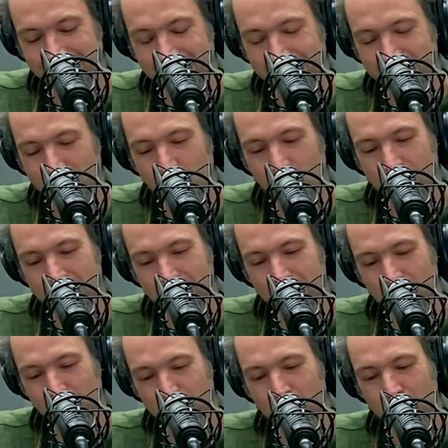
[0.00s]
so we
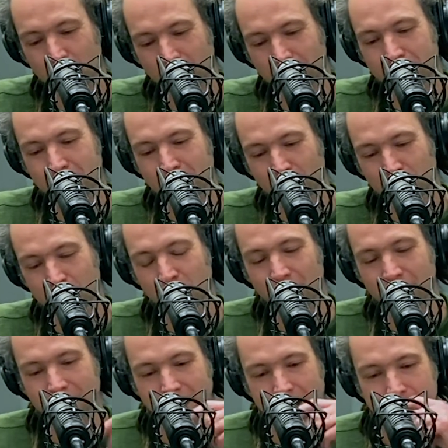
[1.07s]
used the word milk
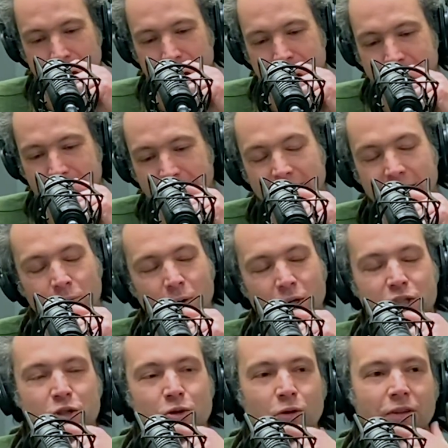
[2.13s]
sommelier, and it was
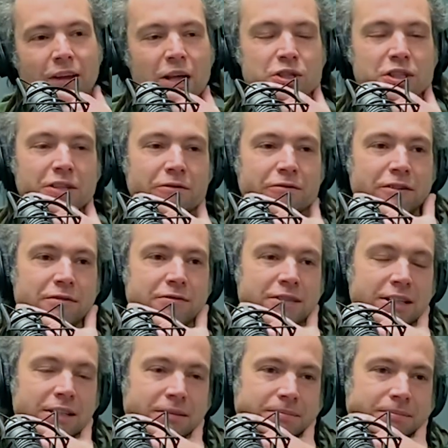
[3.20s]

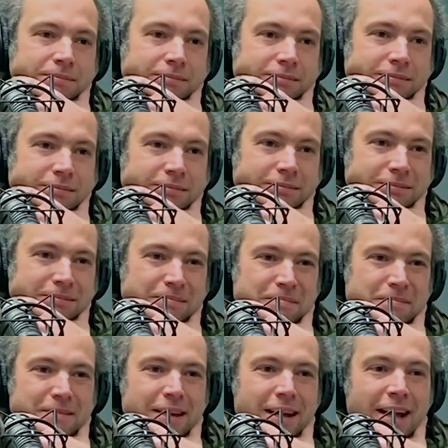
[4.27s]
2015.
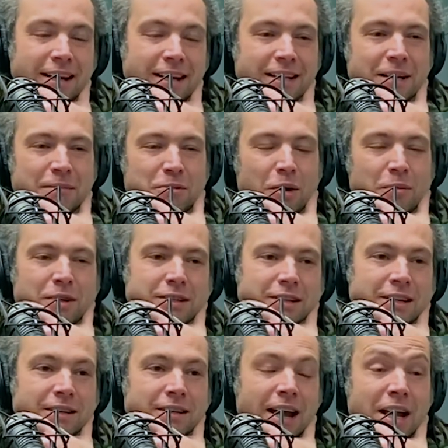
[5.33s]
And at that moment,
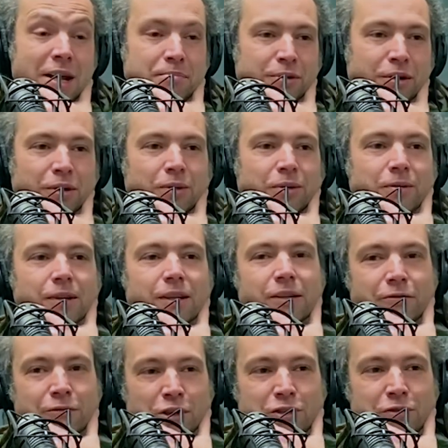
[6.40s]
in April,
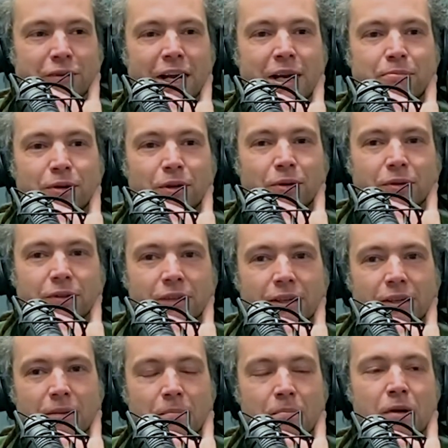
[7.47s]
1st of April,
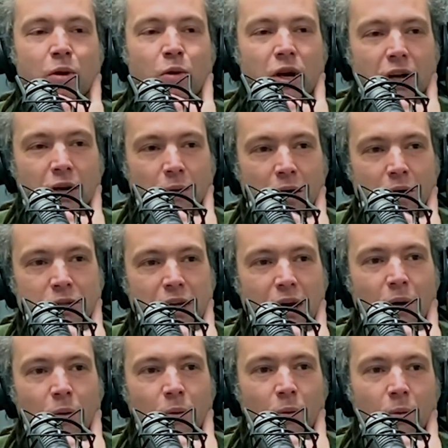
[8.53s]
the milk
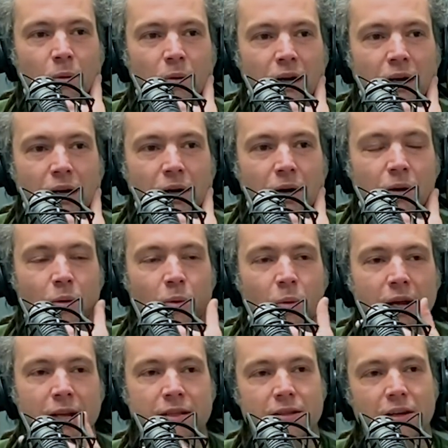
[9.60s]
quota
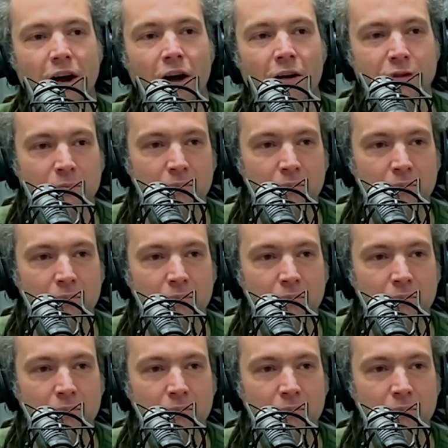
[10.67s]
went off the